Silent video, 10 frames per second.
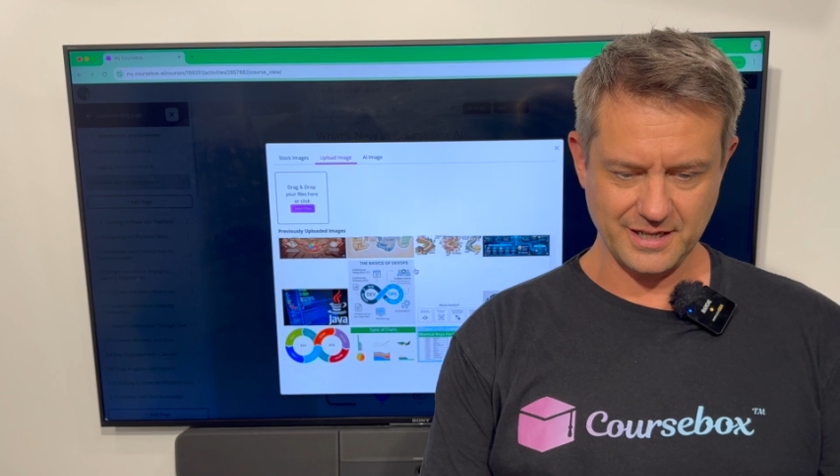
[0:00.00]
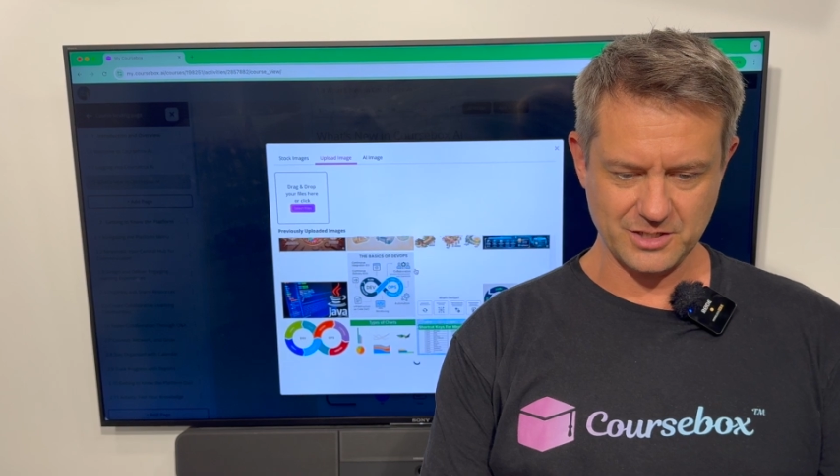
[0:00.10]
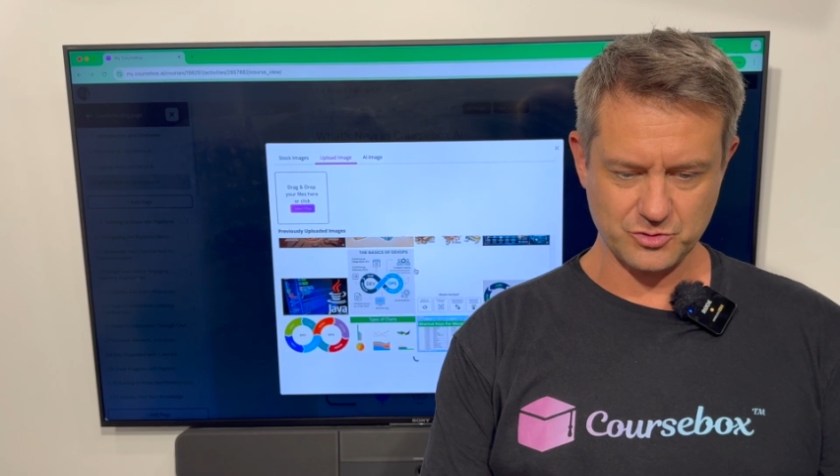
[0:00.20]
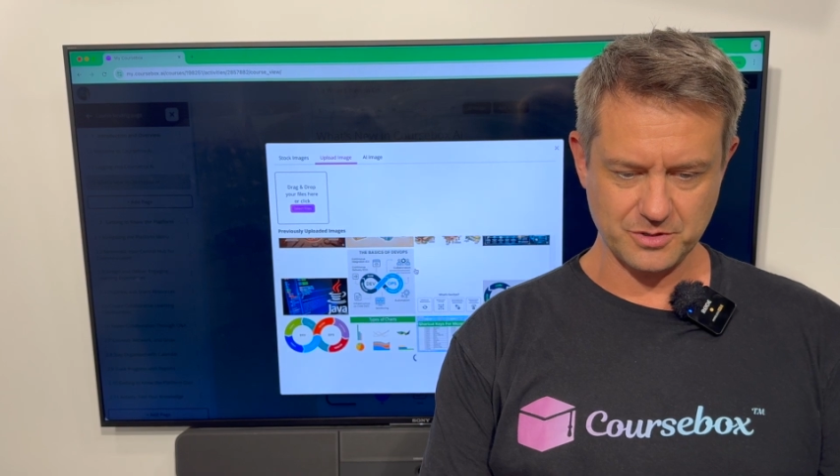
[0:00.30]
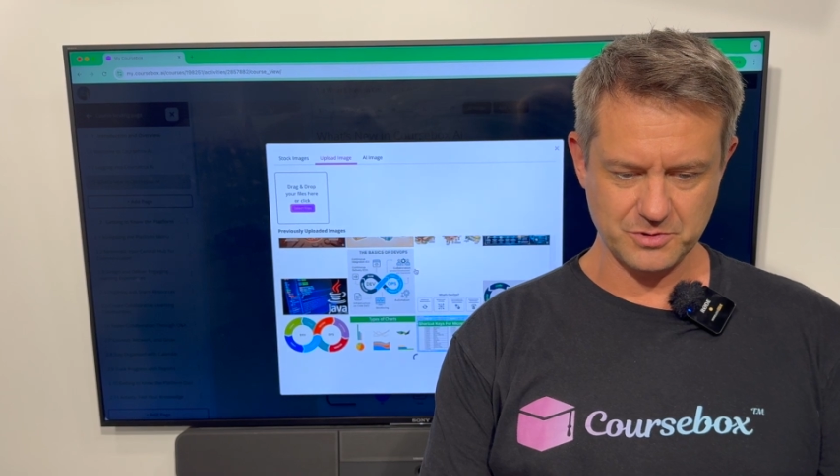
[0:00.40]

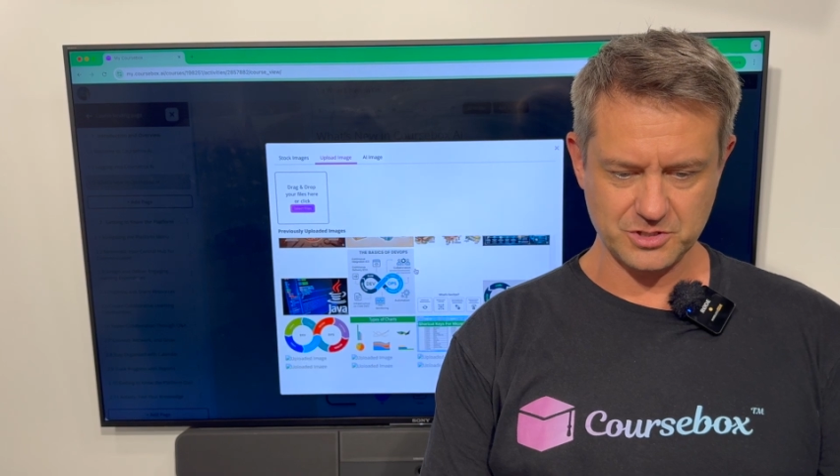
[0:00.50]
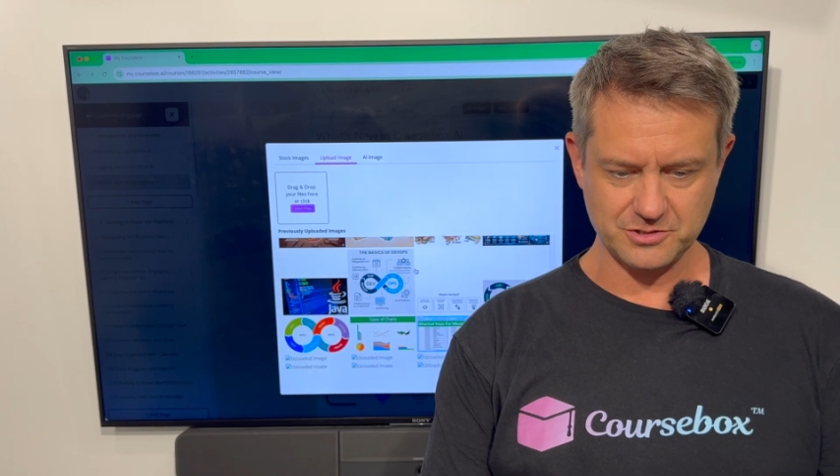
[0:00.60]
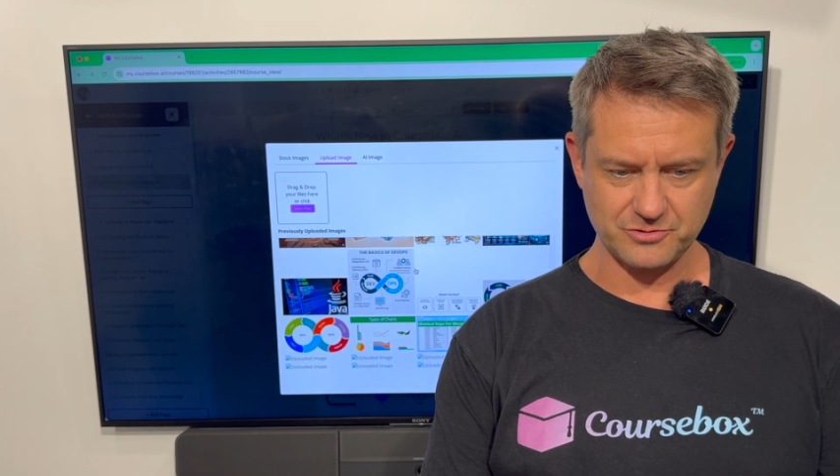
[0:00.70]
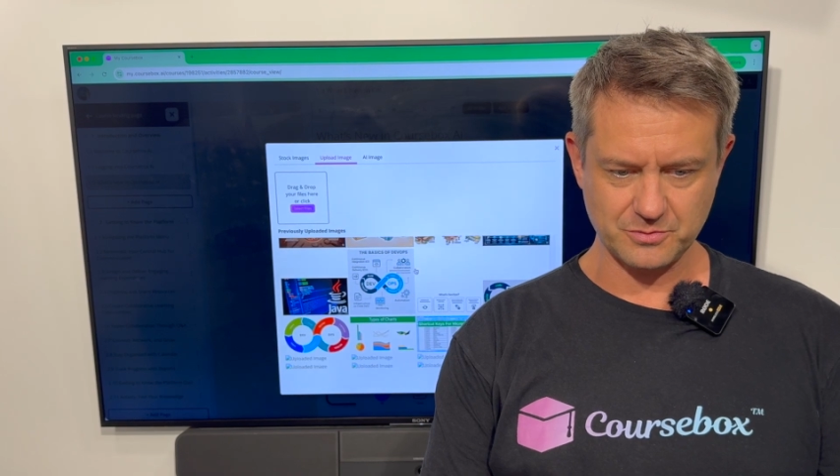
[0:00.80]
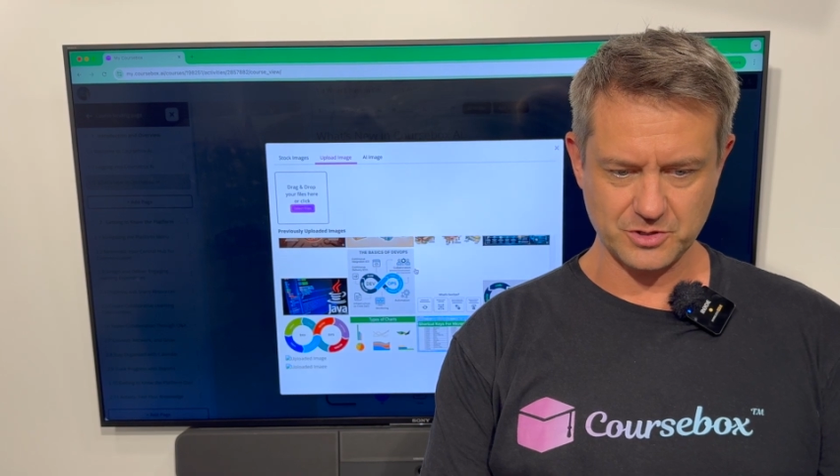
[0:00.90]
extra images
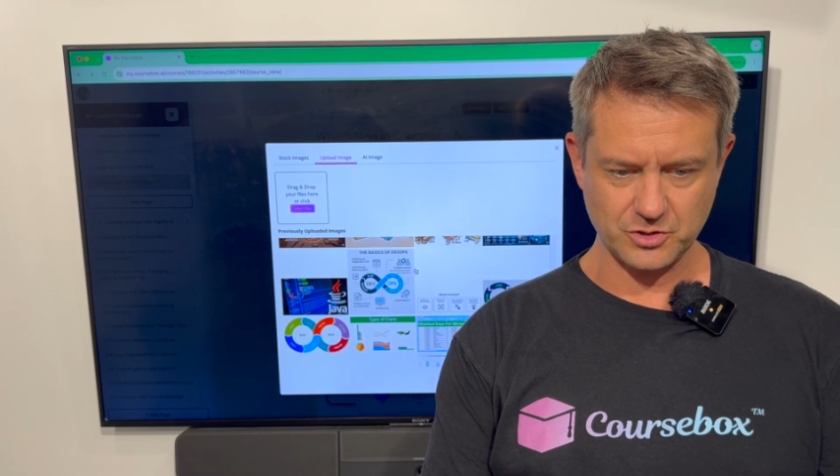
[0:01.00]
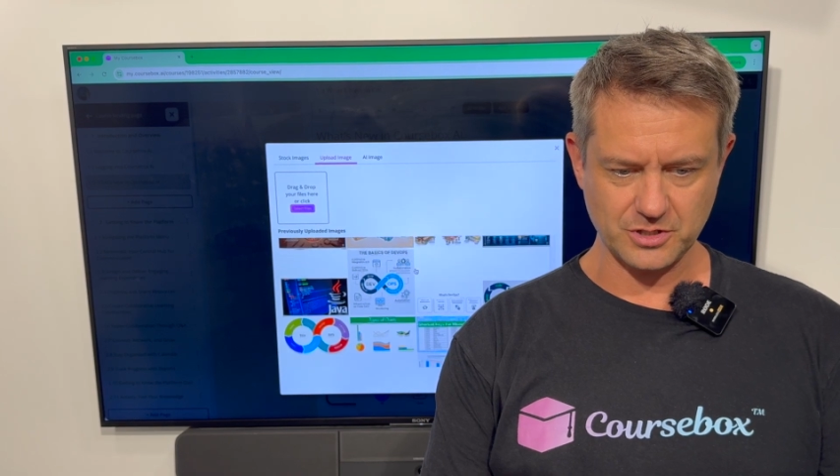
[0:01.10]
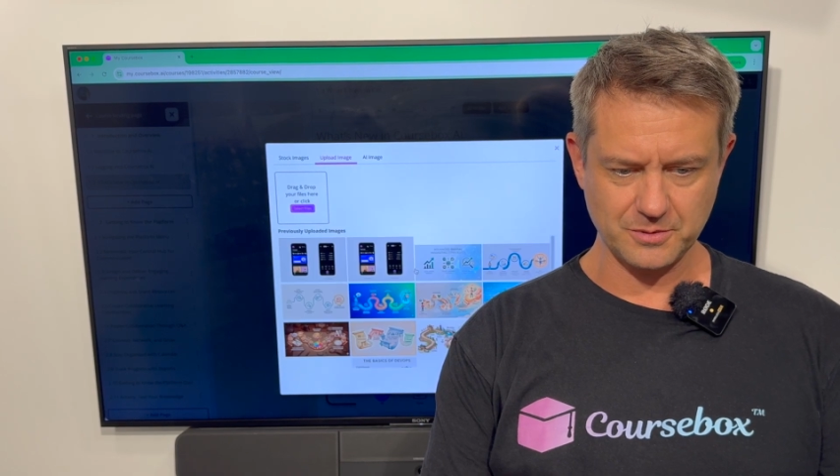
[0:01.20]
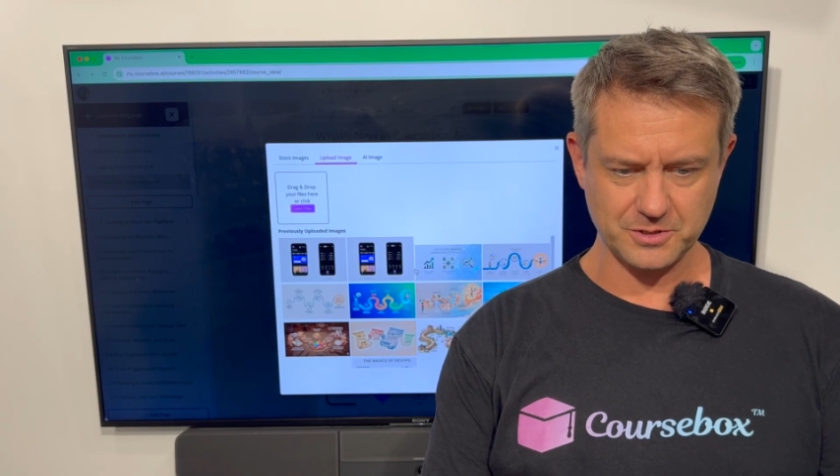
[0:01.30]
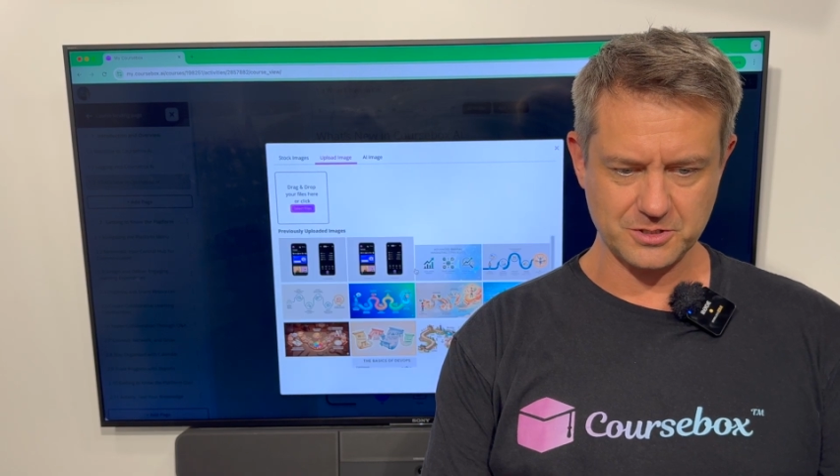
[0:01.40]
from the
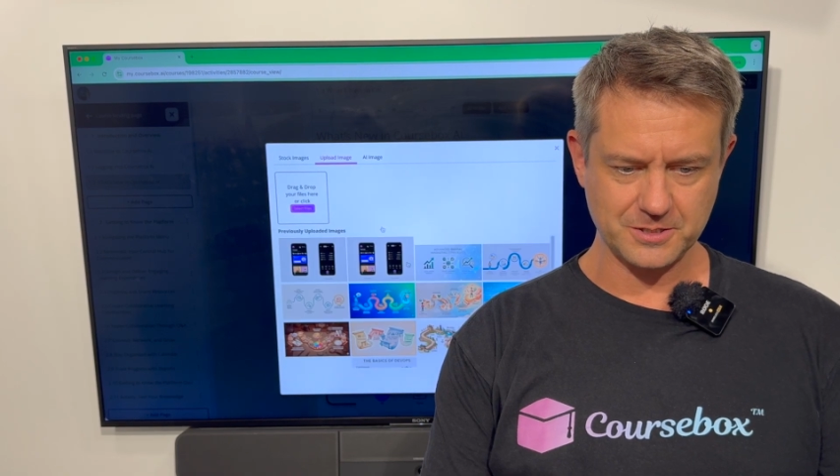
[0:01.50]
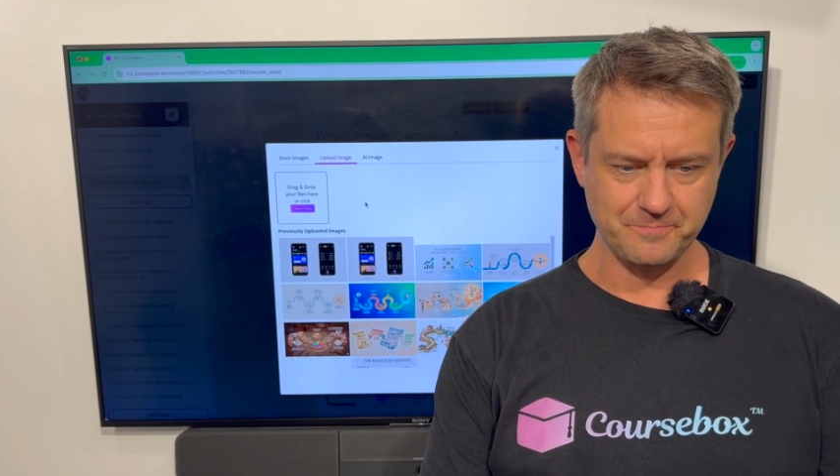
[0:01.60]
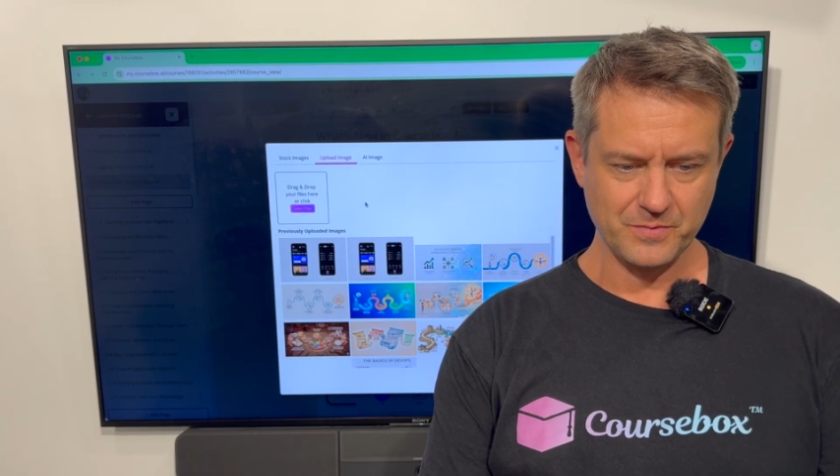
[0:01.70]
documents.